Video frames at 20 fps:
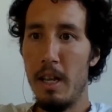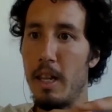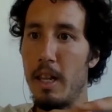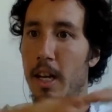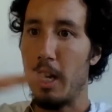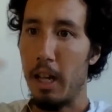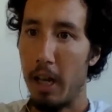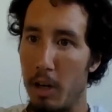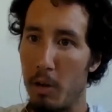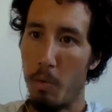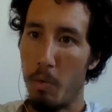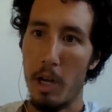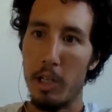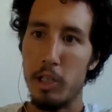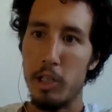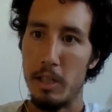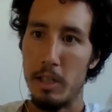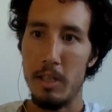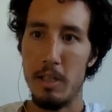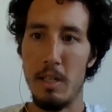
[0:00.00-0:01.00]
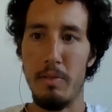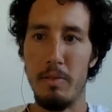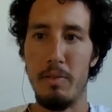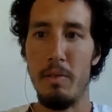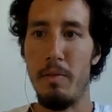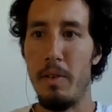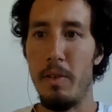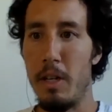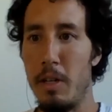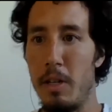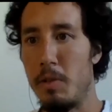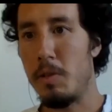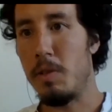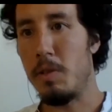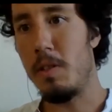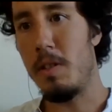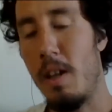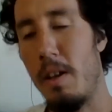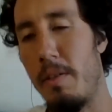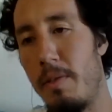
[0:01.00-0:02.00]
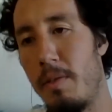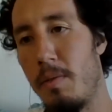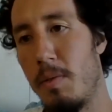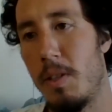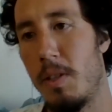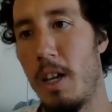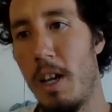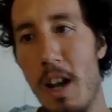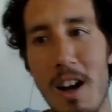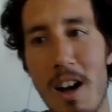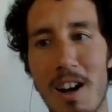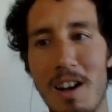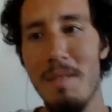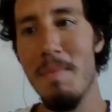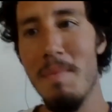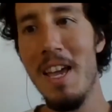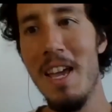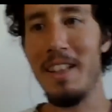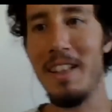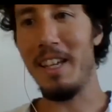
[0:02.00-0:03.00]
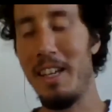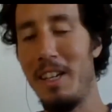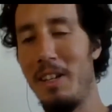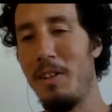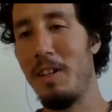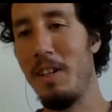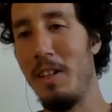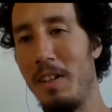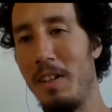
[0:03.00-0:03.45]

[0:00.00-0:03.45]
I got into watching these different videos and stuff, and was like, oh man, like,